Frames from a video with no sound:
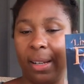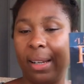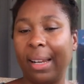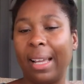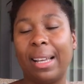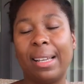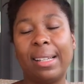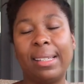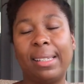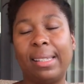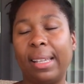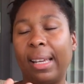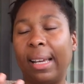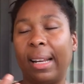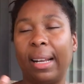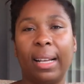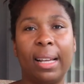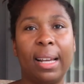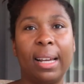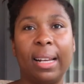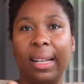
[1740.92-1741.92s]
and like I said
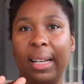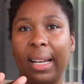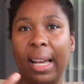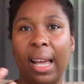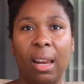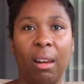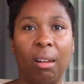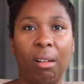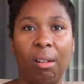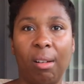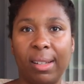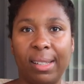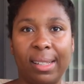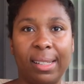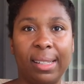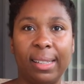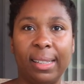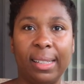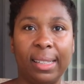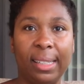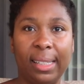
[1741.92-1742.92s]
I kind of got
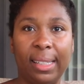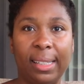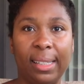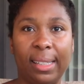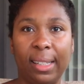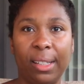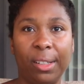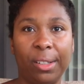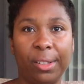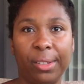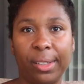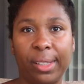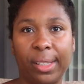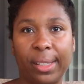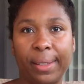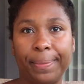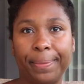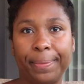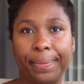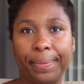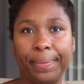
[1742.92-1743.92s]
lost in the details
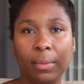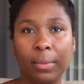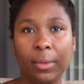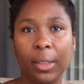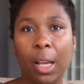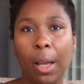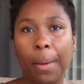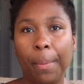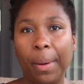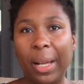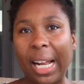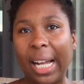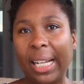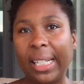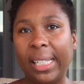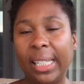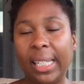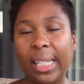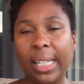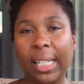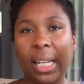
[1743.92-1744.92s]
but I
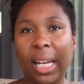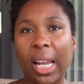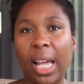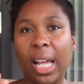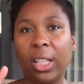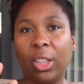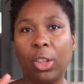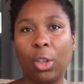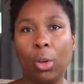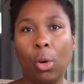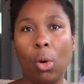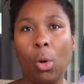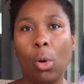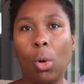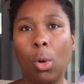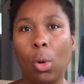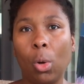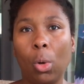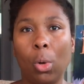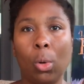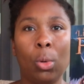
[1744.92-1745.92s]
did like the
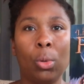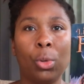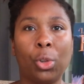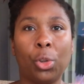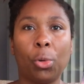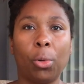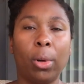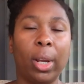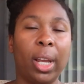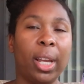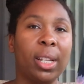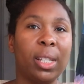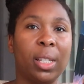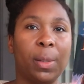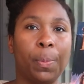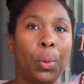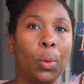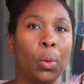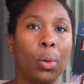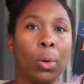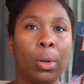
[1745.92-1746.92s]
whole
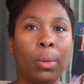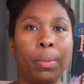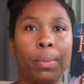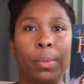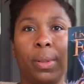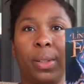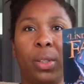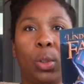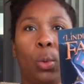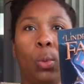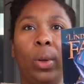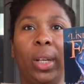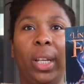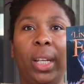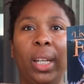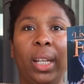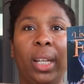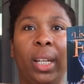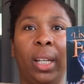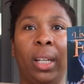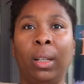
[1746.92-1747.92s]
transport
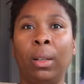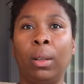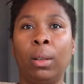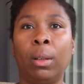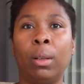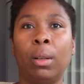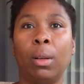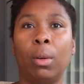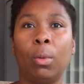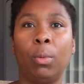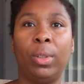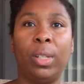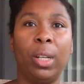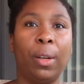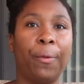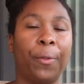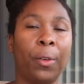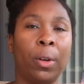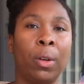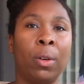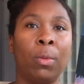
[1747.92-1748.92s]
between
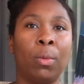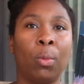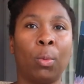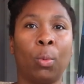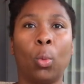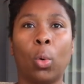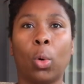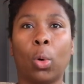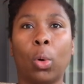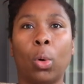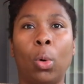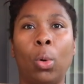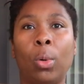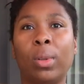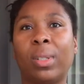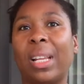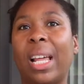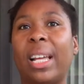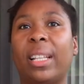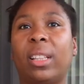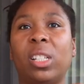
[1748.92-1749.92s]
different
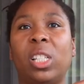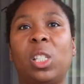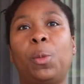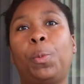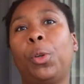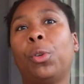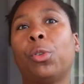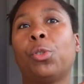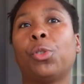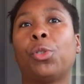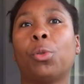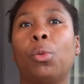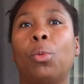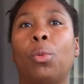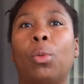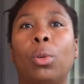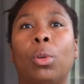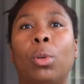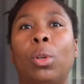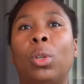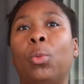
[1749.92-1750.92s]
worlds like the spiritual
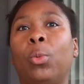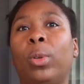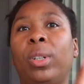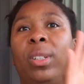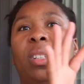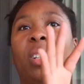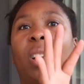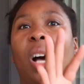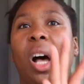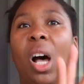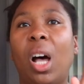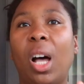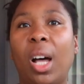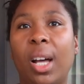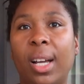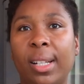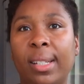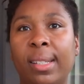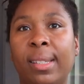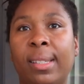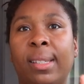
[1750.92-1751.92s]
world with
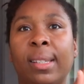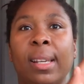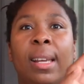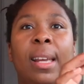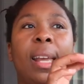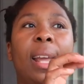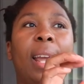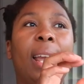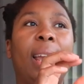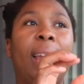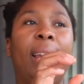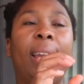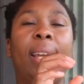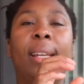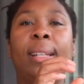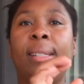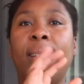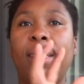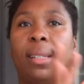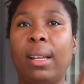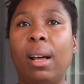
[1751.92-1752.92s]
gods
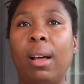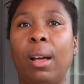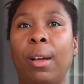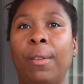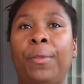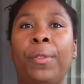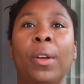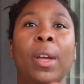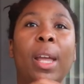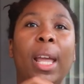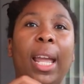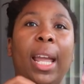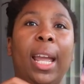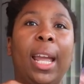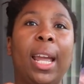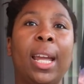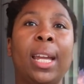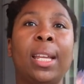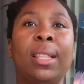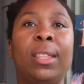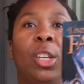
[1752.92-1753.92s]
and stuff
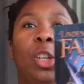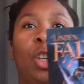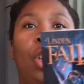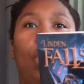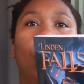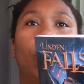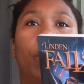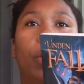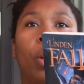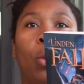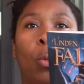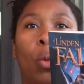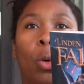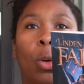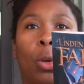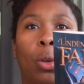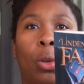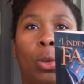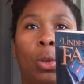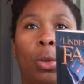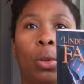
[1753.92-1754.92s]
and the human
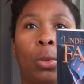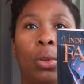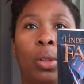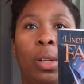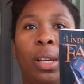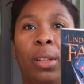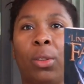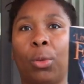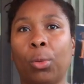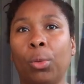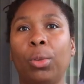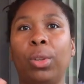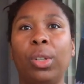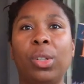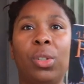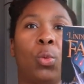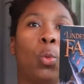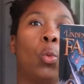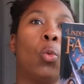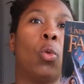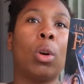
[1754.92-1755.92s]
world through
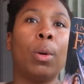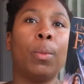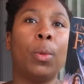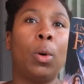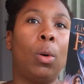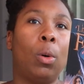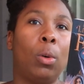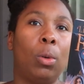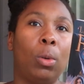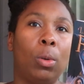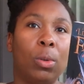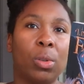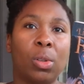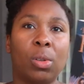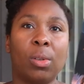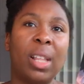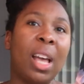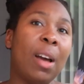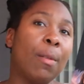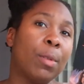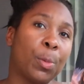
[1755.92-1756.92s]
this wormhole
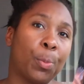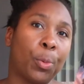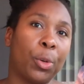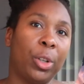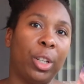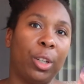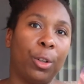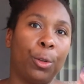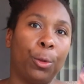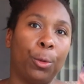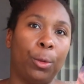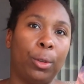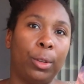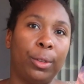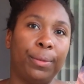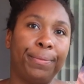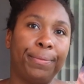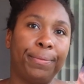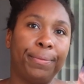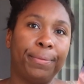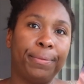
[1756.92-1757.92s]
so that was pretty cool
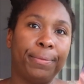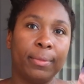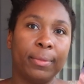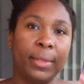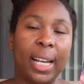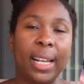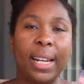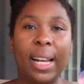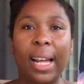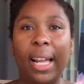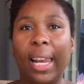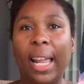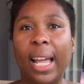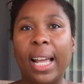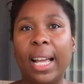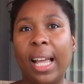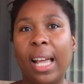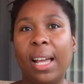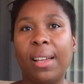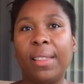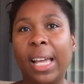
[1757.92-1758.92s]
and I
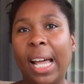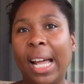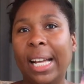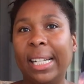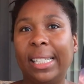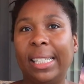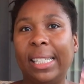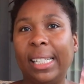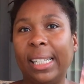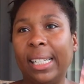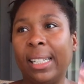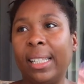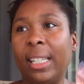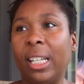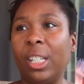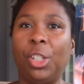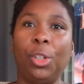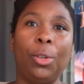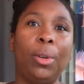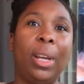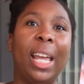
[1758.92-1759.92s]
like how the idea
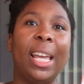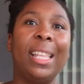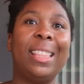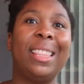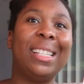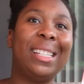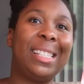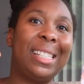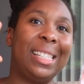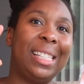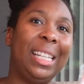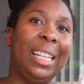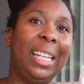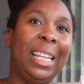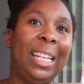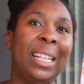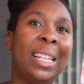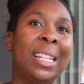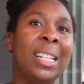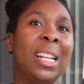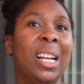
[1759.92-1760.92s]
that you had this
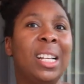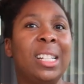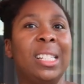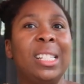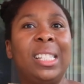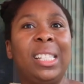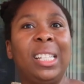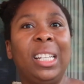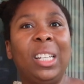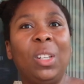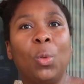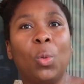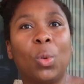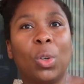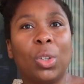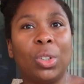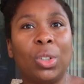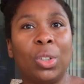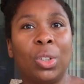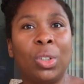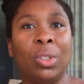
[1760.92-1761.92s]
seen and unseen
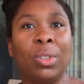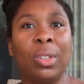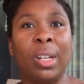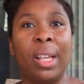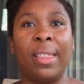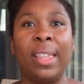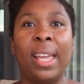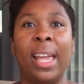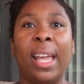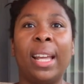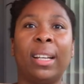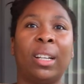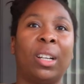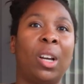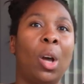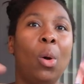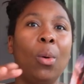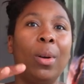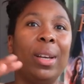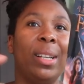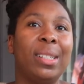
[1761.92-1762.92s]
world that
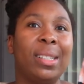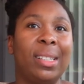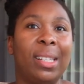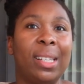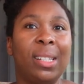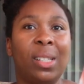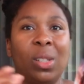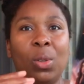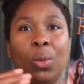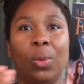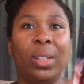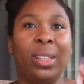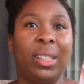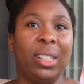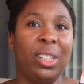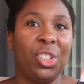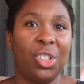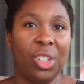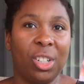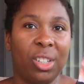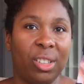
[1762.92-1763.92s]
coexist with
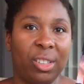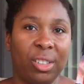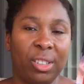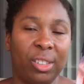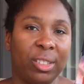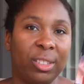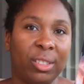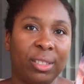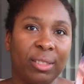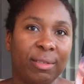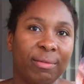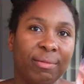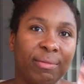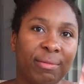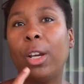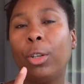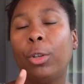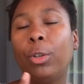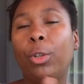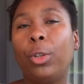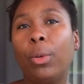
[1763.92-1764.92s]
each other
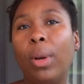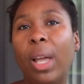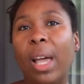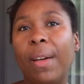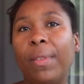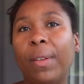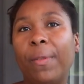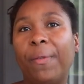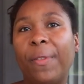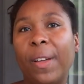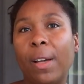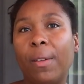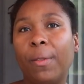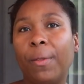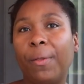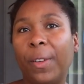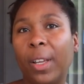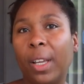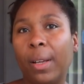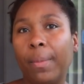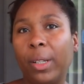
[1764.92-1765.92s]
now you do have a
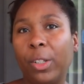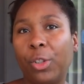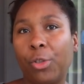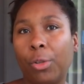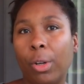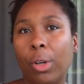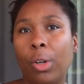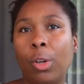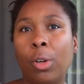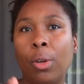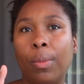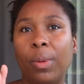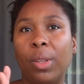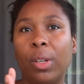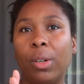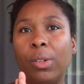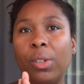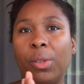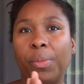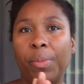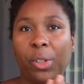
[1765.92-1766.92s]
found family trope.
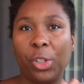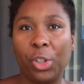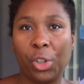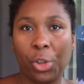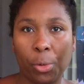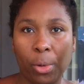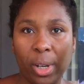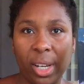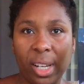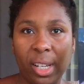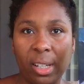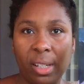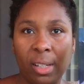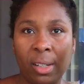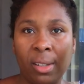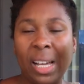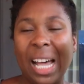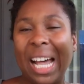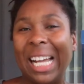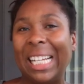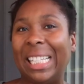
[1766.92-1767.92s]
There's
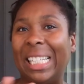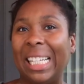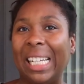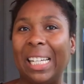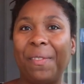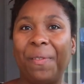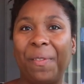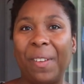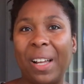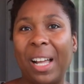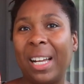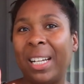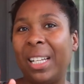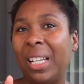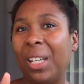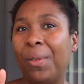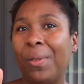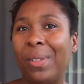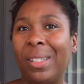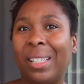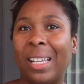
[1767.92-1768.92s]
betrayal. I did find
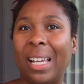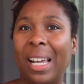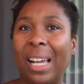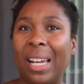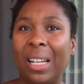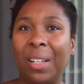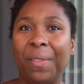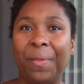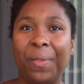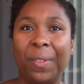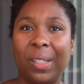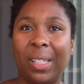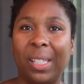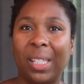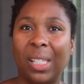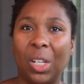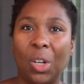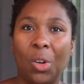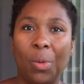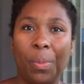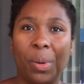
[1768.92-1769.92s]
it was kind of a
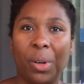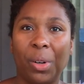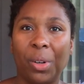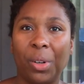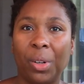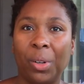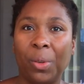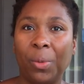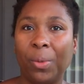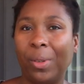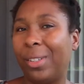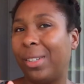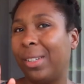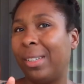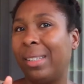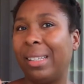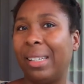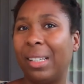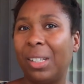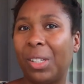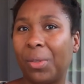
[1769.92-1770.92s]
slow burn, which
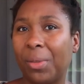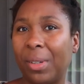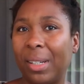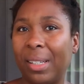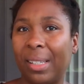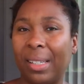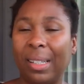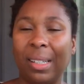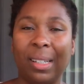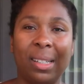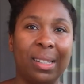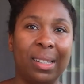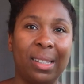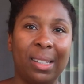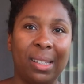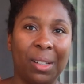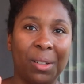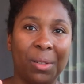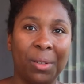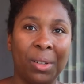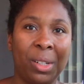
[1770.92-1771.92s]
is interesting
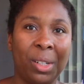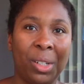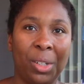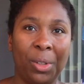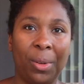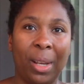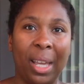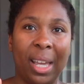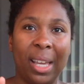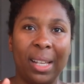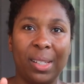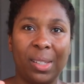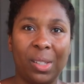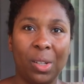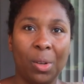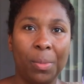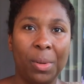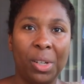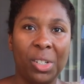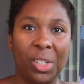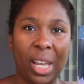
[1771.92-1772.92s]
considering you had
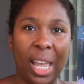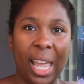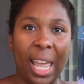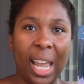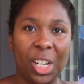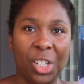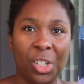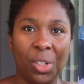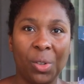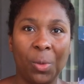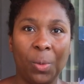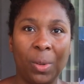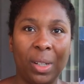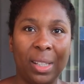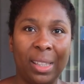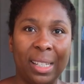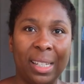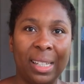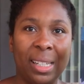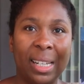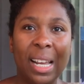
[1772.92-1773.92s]
so much action
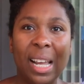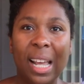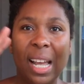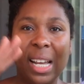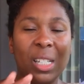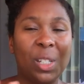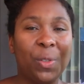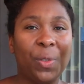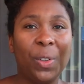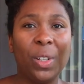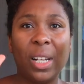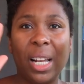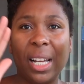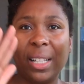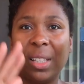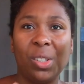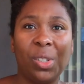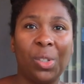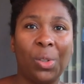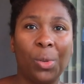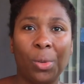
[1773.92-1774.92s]
with it. I just felt
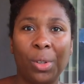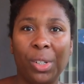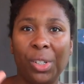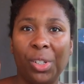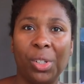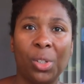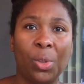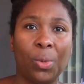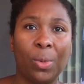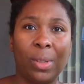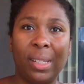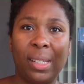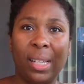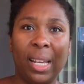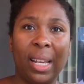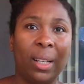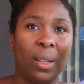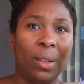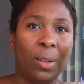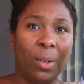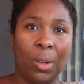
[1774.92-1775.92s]
like the story just was
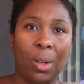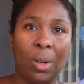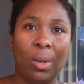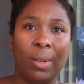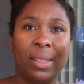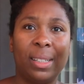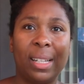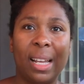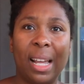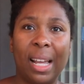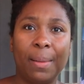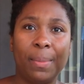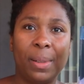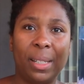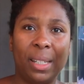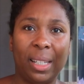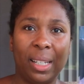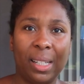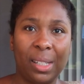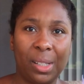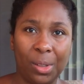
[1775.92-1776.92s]
taking a long time
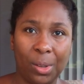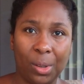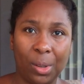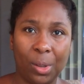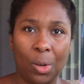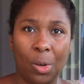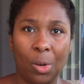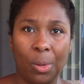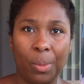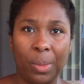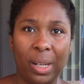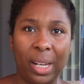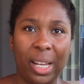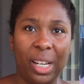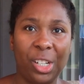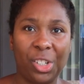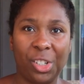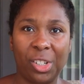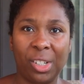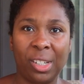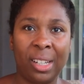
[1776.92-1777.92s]
to get to the
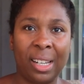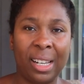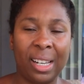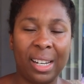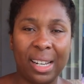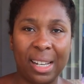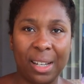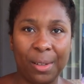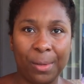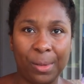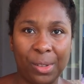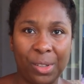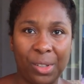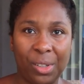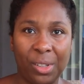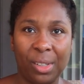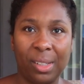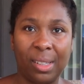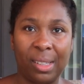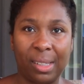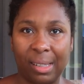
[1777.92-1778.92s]
culmination and I was
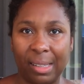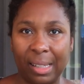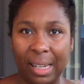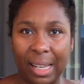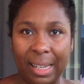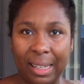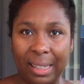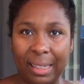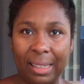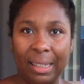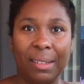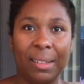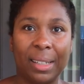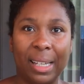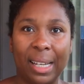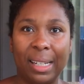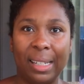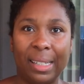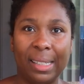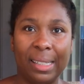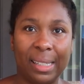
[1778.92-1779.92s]
just like,
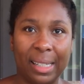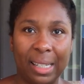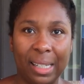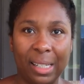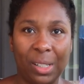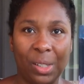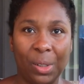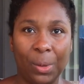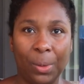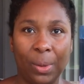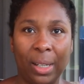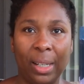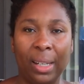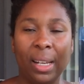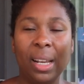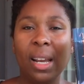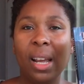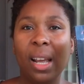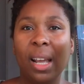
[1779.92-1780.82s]
okay, let's get to it.